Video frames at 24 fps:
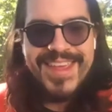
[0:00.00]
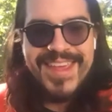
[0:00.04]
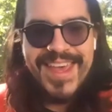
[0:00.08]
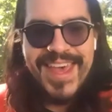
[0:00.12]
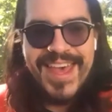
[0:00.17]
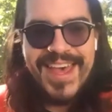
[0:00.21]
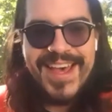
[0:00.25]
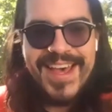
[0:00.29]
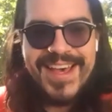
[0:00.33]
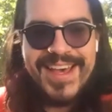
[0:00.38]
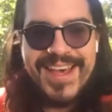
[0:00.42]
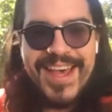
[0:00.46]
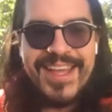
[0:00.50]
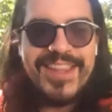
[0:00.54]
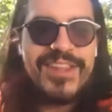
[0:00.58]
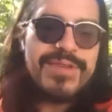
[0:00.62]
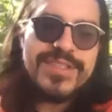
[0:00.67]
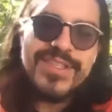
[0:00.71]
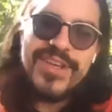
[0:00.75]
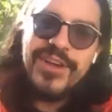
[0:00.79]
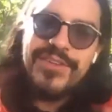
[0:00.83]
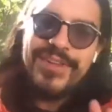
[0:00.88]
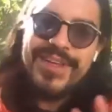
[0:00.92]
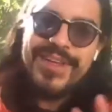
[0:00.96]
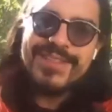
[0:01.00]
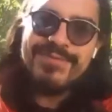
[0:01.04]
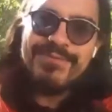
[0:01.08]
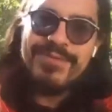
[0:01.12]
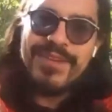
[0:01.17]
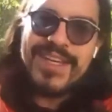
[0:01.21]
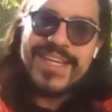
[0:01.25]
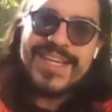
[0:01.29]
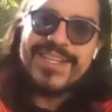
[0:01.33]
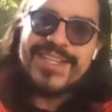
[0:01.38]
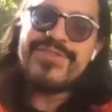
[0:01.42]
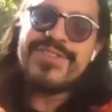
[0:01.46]
And there was always
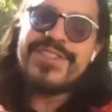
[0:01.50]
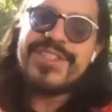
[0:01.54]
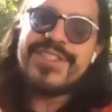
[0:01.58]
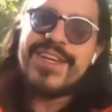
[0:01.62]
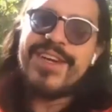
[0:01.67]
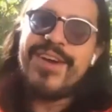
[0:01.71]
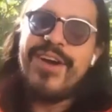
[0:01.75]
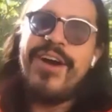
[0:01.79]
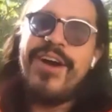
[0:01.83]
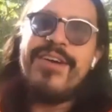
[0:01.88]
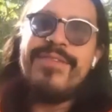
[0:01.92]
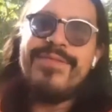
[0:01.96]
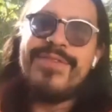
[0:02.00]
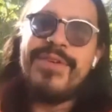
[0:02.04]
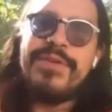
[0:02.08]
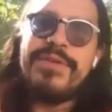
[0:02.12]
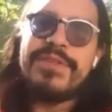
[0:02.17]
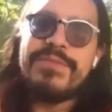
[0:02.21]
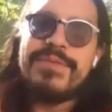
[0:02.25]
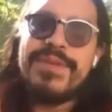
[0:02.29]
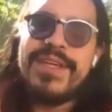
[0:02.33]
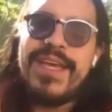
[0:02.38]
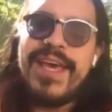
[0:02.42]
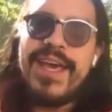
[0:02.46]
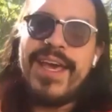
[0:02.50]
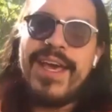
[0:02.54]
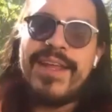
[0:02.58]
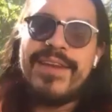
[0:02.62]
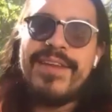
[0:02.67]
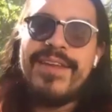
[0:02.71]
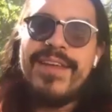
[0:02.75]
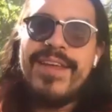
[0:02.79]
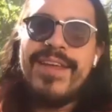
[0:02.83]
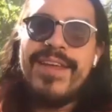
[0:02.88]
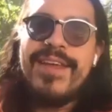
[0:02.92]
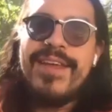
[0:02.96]
interesting convos we had.
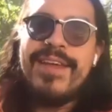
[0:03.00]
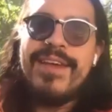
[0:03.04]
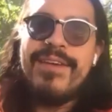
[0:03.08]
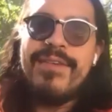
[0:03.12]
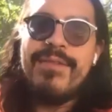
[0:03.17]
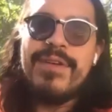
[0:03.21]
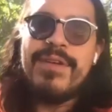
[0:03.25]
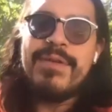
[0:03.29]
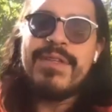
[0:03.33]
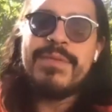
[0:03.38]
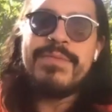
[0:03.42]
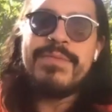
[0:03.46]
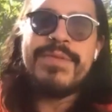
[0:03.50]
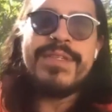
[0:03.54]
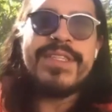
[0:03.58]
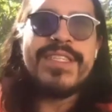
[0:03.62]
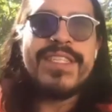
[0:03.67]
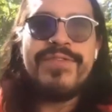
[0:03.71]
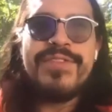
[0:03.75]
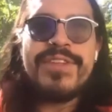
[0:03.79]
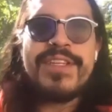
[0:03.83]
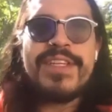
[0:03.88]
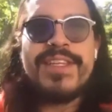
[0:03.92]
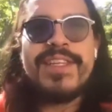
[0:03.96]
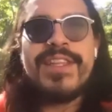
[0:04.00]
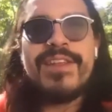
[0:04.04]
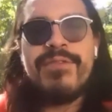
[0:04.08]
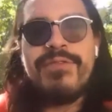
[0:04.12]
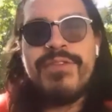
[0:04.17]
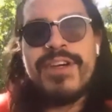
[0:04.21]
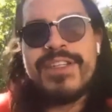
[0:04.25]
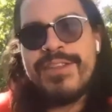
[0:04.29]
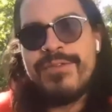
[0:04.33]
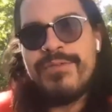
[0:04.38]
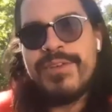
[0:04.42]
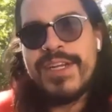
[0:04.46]
Specifically, the
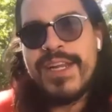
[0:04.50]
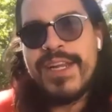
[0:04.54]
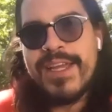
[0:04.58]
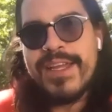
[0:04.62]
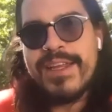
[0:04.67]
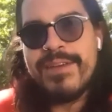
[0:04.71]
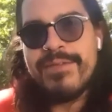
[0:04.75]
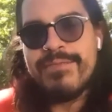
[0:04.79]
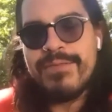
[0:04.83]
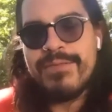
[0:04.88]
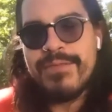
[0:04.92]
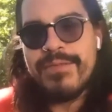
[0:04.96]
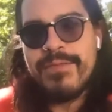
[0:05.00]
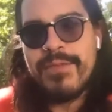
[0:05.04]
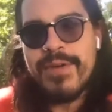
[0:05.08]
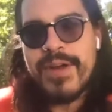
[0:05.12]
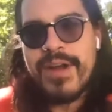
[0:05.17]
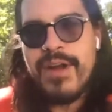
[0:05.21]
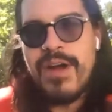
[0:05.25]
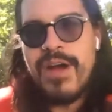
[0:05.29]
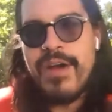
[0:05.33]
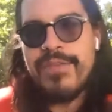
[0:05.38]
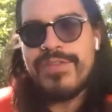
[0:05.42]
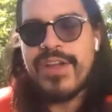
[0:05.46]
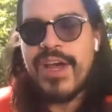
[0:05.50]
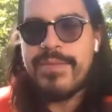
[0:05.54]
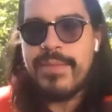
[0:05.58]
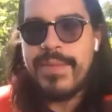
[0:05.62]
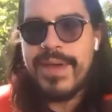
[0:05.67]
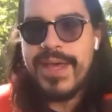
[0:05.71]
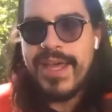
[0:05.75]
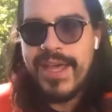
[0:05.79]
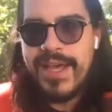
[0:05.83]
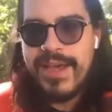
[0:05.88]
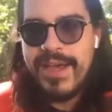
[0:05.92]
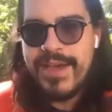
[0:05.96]
one I can recall off the top of my
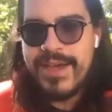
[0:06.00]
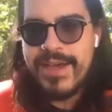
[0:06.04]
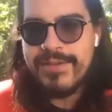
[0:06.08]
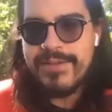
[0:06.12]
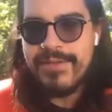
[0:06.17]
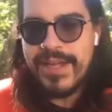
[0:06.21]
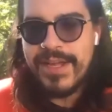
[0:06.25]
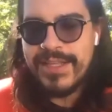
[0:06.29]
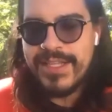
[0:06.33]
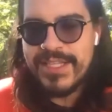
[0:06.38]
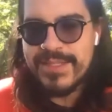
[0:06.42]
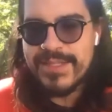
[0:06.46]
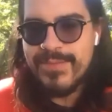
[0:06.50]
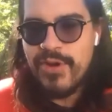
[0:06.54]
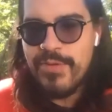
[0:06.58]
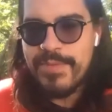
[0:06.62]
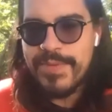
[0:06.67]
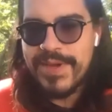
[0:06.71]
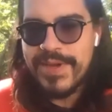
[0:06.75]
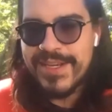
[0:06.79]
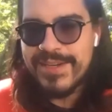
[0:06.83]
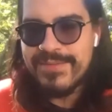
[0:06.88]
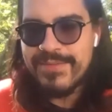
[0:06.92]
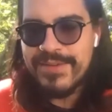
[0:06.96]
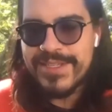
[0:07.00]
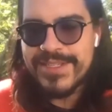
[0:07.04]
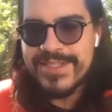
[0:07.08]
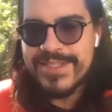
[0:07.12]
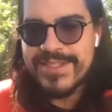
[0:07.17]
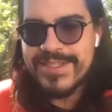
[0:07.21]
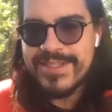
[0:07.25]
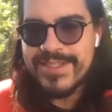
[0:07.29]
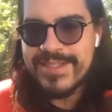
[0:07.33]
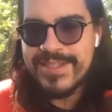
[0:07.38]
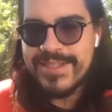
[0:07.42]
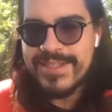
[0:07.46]
head in this moment
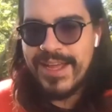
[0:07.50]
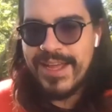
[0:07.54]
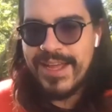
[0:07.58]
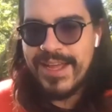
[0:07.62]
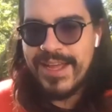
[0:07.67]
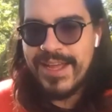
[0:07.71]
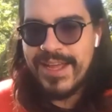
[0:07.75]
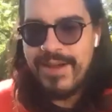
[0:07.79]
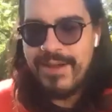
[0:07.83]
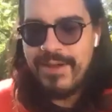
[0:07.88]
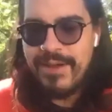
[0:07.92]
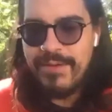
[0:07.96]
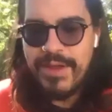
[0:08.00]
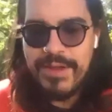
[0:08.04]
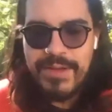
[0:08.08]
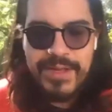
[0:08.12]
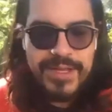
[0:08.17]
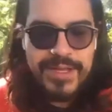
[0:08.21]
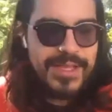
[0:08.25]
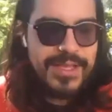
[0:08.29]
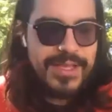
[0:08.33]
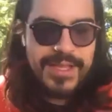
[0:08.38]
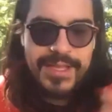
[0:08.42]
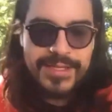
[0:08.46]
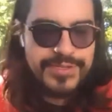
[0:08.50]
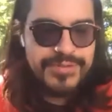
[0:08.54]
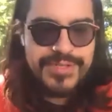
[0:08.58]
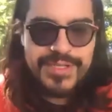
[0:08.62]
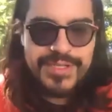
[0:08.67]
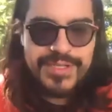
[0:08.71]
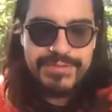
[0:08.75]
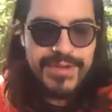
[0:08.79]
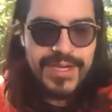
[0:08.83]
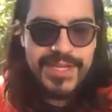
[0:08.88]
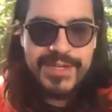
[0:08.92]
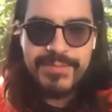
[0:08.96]
was, in Treaty
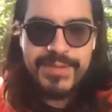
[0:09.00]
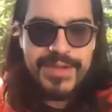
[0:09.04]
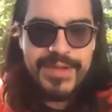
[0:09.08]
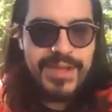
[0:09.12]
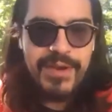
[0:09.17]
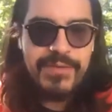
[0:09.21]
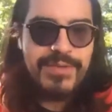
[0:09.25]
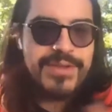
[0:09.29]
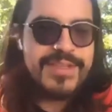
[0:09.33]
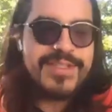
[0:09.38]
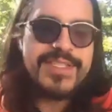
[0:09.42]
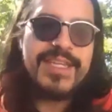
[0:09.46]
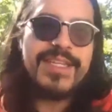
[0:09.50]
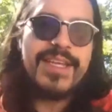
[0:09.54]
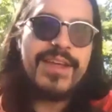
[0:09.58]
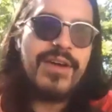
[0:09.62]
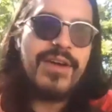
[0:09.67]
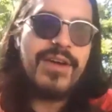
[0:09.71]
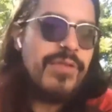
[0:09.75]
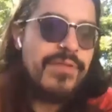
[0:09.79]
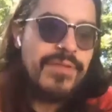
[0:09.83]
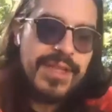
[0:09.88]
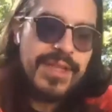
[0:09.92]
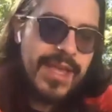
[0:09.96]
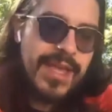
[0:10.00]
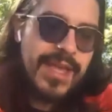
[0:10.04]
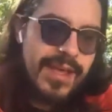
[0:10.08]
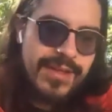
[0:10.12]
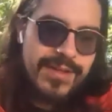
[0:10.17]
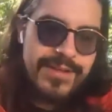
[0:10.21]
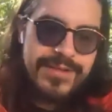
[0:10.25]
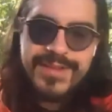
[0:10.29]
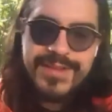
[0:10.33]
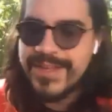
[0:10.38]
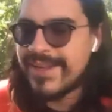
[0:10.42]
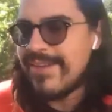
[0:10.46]
1, we always say like, holy
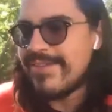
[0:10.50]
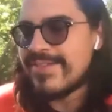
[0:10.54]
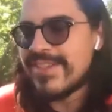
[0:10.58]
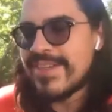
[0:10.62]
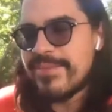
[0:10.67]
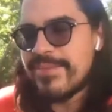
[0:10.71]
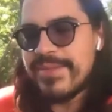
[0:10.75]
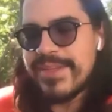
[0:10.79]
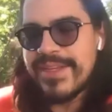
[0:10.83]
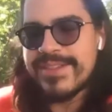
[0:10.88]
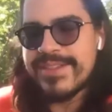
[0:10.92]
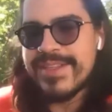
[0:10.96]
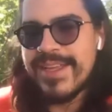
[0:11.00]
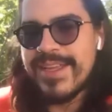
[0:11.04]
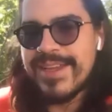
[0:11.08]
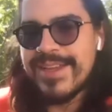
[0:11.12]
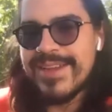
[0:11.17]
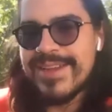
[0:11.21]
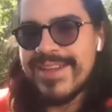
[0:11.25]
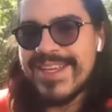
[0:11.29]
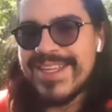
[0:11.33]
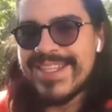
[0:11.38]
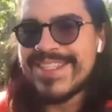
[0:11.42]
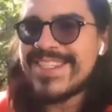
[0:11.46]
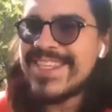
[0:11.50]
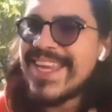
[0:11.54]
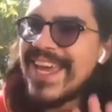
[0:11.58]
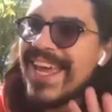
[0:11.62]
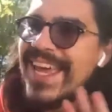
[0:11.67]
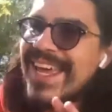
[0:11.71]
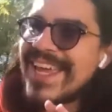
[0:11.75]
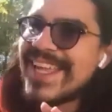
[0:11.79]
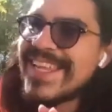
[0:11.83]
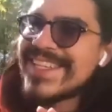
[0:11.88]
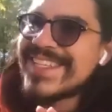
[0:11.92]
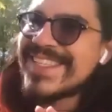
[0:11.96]
hell, like if something's like
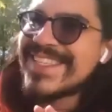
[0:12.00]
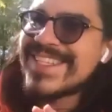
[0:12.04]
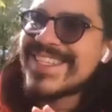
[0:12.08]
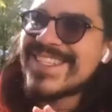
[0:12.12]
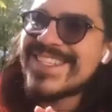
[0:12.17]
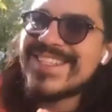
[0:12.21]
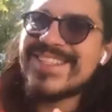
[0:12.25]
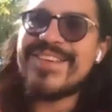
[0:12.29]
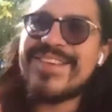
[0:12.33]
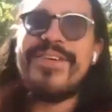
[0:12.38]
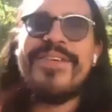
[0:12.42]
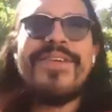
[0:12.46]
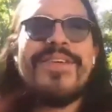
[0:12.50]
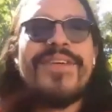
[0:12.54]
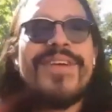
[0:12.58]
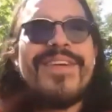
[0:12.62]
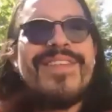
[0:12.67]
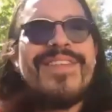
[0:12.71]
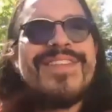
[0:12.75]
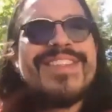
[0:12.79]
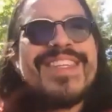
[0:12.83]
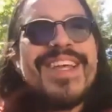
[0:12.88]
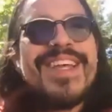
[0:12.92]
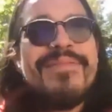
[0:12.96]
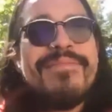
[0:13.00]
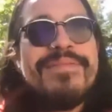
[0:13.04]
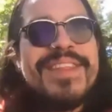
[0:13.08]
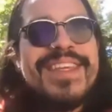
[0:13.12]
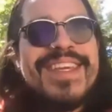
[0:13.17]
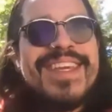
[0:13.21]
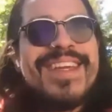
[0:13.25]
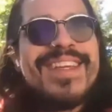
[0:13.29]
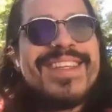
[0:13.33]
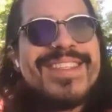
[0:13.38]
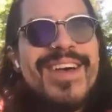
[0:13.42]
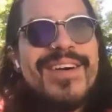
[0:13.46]
intense, or if
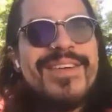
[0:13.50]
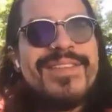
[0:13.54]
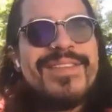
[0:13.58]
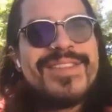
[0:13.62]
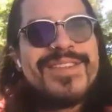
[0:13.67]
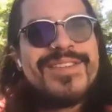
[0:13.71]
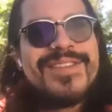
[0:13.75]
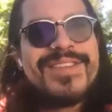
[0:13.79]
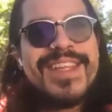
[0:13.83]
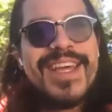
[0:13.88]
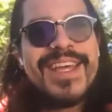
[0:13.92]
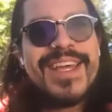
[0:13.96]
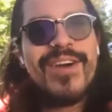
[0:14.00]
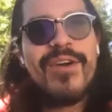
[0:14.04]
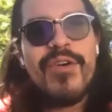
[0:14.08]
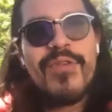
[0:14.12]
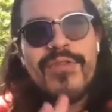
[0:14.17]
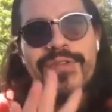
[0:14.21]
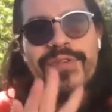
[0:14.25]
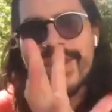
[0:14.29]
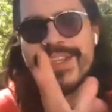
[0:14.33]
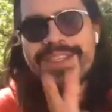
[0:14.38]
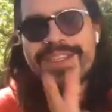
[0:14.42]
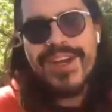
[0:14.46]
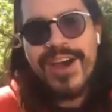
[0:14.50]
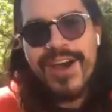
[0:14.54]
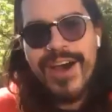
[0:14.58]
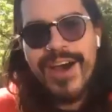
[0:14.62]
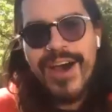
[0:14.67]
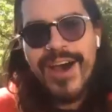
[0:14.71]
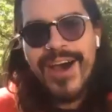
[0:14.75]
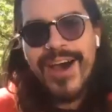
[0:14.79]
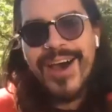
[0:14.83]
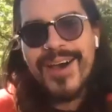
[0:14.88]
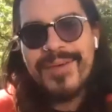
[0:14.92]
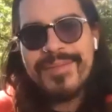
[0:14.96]
something's also like over the
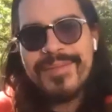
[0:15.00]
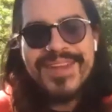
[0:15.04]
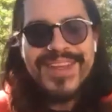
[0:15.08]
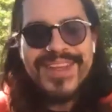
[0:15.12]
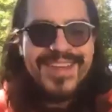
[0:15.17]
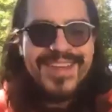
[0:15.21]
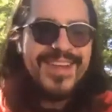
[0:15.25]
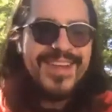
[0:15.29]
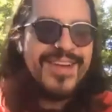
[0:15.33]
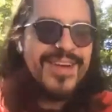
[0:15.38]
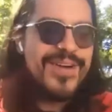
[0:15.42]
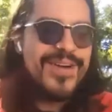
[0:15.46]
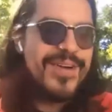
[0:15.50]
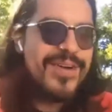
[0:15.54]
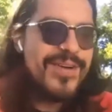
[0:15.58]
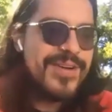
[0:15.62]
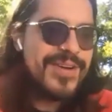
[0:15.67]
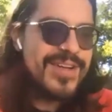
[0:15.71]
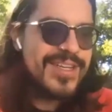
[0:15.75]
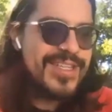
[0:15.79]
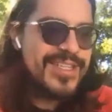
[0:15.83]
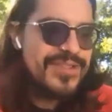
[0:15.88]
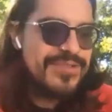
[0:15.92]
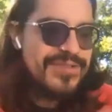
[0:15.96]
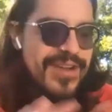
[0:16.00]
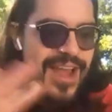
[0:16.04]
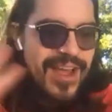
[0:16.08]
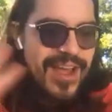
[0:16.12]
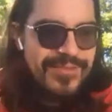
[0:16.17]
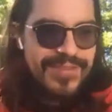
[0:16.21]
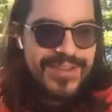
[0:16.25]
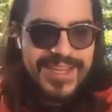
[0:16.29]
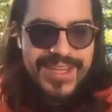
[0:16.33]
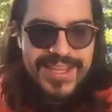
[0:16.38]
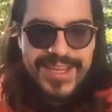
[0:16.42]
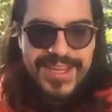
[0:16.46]
top or
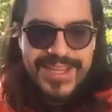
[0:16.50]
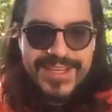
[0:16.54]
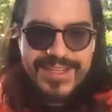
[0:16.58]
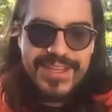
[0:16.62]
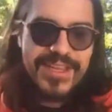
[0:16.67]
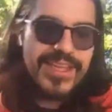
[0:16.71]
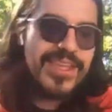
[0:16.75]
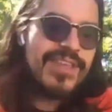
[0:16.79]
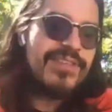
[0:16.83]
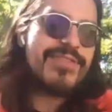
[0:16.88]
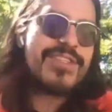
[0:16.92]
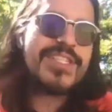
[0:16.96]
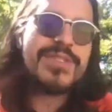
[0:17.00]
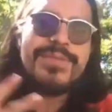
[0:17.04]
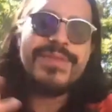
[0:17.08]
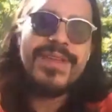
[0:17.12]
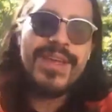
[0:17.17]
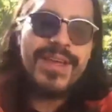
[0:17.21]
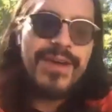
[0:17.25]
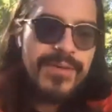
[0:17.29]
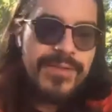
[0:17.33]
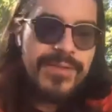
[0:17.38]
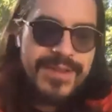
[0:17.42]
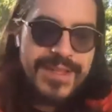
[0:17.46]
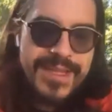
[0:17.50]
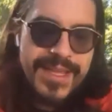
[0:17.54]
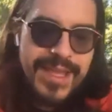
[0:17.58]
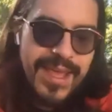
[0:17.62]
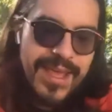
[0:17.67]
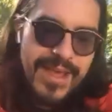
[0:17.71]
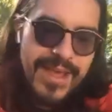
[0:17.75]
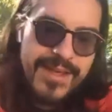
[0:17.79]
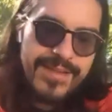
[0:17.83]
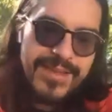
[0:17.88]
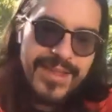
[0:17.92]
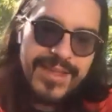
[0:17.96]
extravagant, like you would just be like, holy
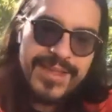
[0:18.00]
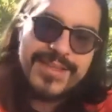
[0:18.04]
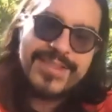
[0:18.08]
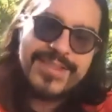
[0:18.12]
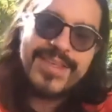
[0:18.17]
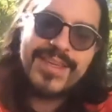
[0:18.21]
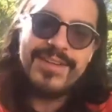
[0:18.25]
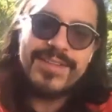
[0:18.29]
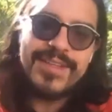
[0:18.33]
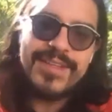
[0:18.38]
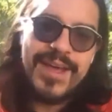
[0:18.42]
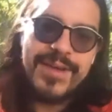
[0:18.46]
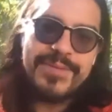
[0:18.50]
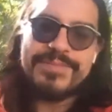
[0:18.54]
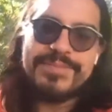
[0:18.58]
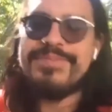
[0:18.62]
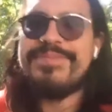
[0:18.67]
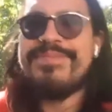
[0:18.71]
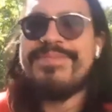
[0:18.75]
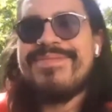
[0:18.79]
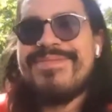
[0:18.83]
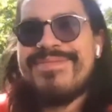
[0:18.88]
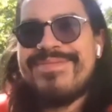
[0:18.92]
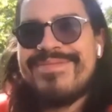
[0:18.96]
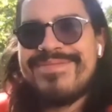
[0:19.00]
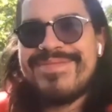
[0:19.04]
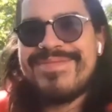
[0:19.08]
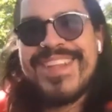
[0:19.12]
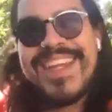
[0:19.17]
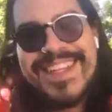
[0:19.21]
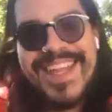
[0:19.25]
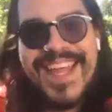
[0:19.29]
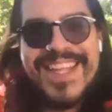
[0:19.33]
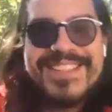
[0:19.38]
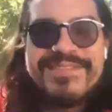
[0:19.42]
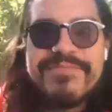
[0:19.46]
hell, like settle down. Like
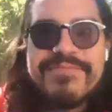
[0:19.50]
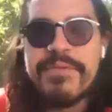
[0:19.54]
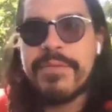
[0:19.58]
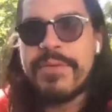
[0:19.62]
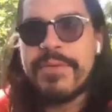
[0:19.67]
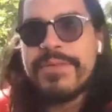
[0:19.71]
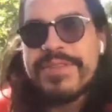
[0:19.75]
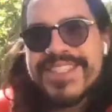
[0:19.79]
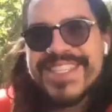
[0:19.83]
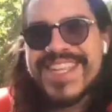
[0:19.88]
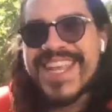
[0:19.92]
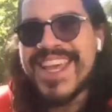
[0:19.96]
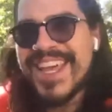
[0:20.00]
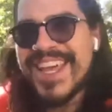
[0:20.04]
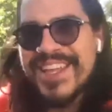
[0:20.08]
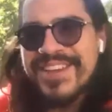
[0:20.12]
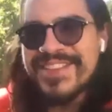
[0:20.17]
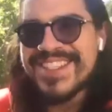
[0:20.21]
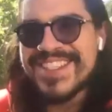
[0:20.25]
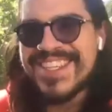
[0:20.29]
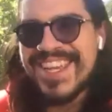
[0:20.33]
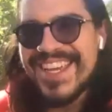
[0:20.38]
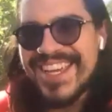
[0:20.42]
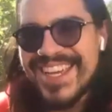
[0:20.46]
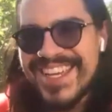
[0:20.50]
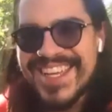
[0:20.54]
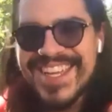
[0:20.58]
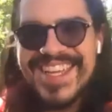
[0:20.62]
that's what we would just kind of say.